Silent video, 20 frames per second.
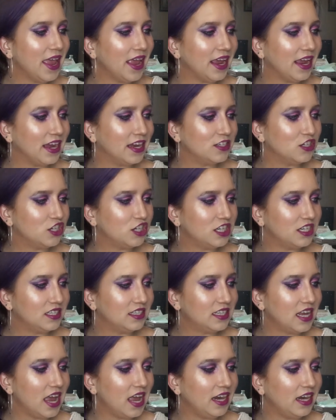and she
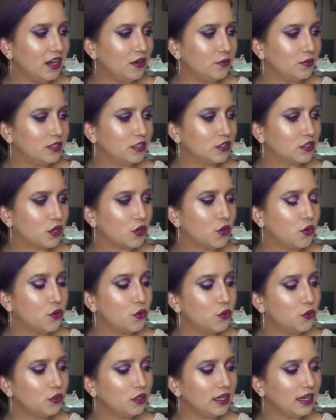said it was
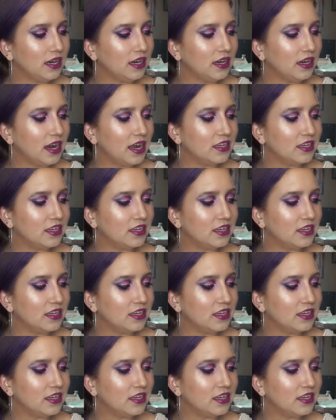cooling